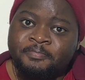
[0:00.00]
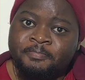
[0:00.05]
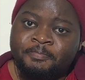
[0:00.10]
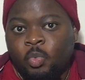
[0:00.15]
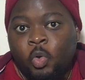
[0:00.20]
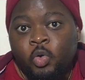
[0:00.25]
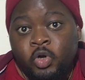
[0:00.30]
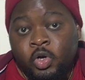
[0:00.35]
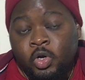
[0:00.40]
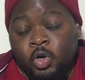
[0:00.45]

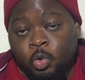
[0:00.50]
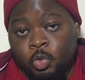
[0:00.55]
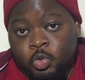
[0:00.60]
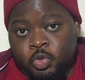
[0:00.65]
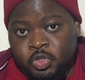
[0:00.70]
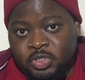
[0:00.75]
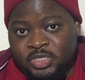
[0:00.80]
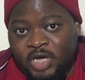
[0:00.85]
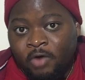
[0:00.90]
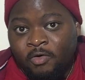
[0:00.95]
So the warrior
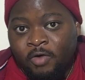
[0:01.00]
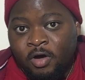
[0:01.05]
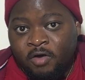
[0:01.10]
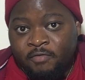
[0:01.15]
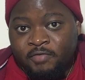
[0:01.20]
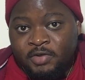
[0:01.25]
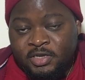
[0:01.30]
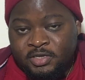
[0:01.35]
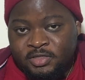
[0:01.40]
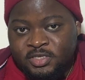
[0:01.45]
cultures I'll
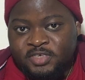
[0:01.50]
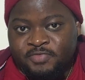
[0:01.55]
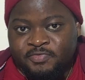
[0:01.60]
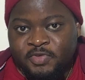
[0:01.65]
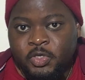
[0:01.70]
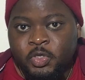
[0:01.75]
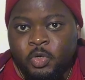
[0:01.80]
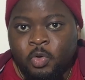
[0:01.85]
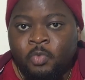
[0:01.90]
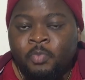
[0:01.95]
cover in
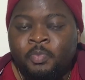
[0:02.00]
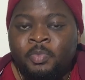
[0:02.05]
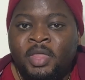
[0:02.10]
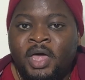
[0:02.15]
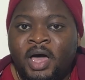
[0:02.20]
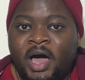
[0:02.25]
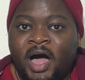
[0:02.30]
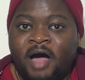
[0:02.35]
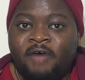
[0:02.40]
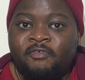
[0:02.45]
this video
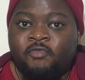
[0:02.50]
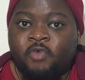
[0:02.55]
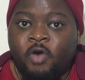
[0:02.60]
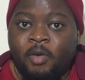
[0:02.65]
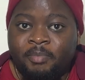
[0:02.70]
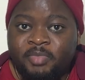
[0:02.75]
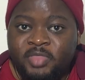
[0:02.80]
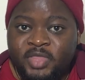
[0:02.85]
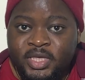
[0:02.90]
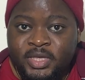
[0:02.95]
are
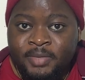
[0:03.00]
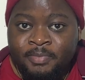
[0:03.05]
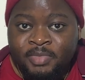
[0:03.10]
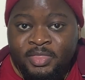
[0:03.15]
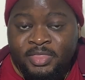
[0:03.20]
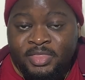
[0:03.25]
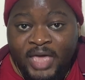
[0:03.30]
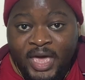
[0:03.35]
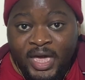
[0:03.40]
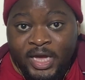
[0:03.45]
from
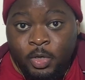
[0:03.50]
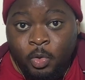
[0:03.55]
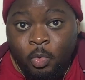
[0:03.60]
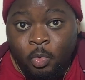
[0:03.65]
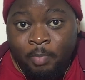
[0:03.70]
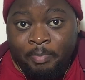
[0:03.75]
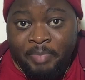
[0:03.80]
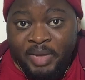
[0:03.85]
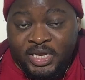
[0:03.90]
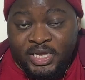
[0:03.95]
the
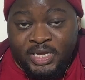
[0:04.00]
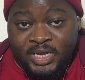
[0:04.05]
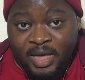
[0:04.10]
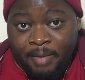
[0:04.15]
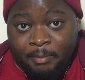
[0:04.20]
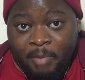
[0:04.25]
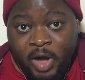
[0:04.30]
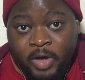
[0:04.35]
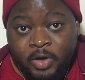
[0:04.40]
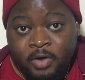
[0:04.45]
Edo
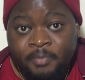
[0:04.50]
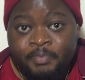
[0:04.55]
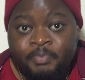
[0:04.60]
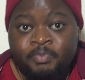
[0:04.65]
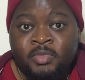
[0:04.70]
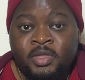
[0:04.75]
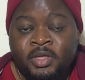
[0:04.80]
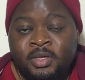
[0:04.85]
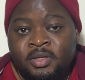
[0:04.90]
Benin Empire,